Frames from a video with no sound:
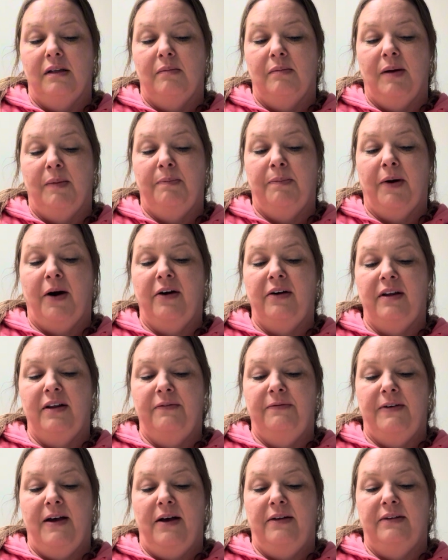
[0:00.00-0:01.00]
But Bart
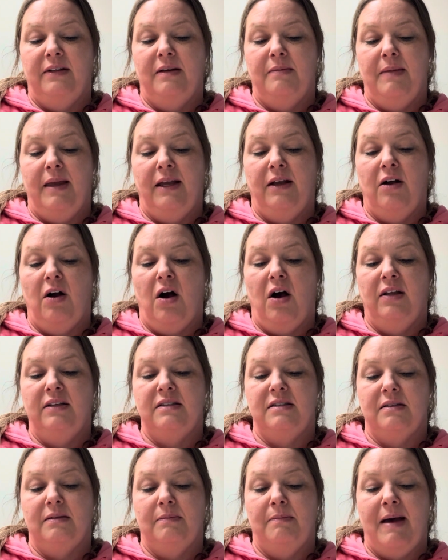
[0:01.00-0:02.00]
had found him a
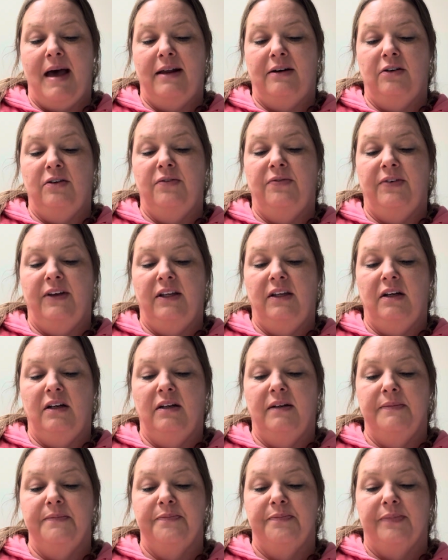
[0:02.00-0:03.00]
gaunt, battered
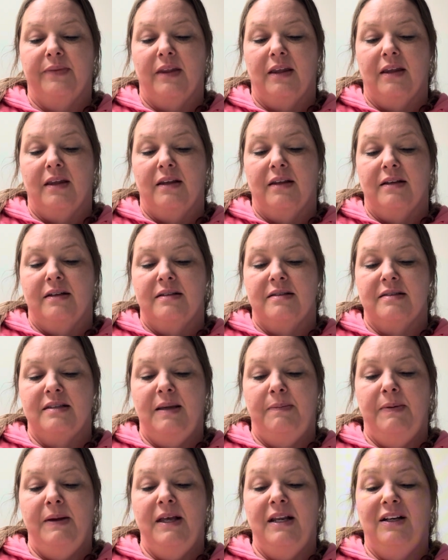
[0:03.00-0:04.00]
figure,
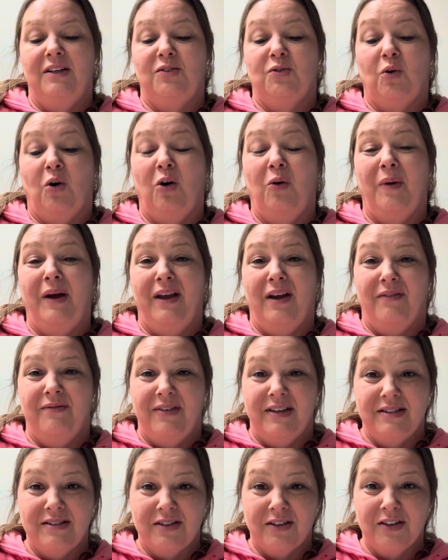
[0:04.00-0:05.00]
sleeping in a doorway on
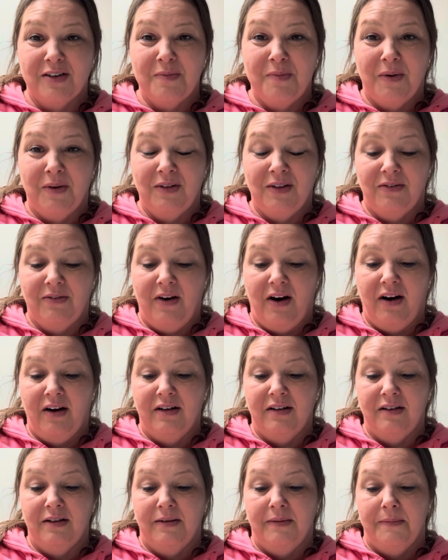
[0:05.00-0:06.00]
Ventura
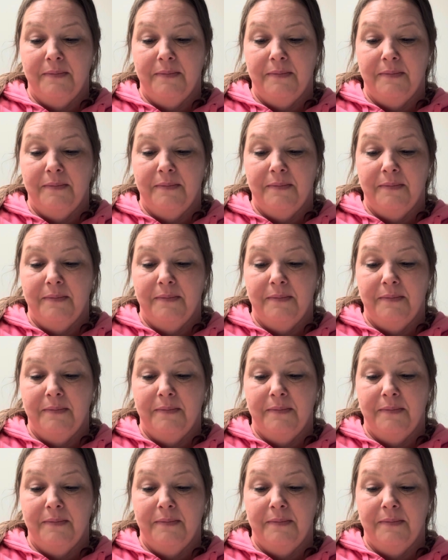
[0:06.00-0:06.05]
Boulevard.